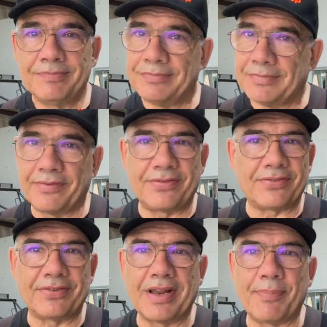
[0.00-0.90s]
This
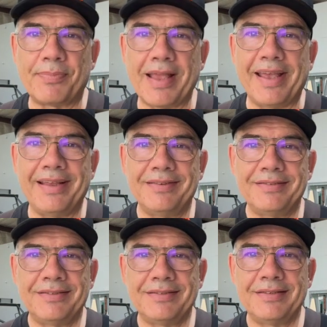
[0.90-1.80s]
is an update.
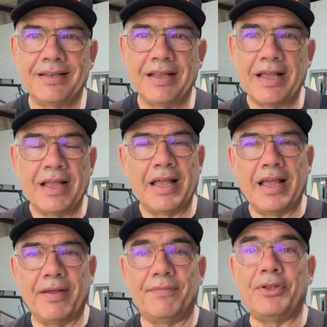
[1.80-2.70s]

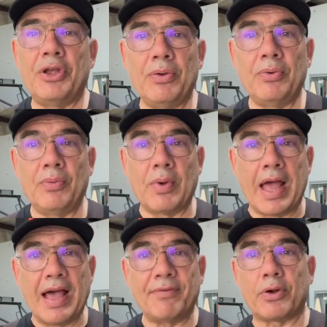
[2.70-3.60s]
If you
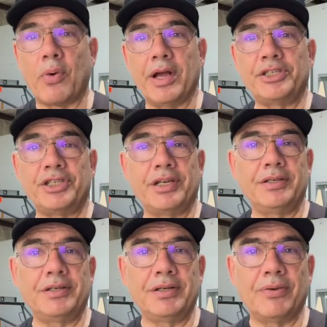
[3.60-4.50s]
have a
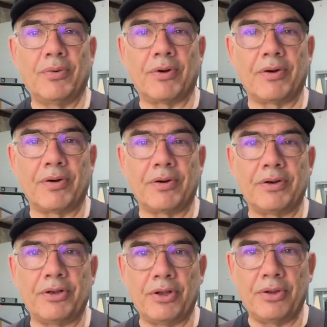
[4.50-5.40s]
question
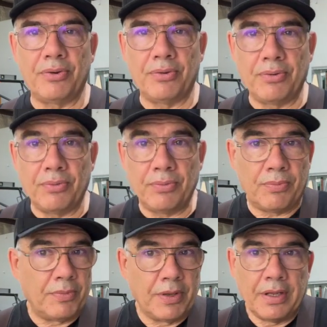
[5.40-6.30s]
or you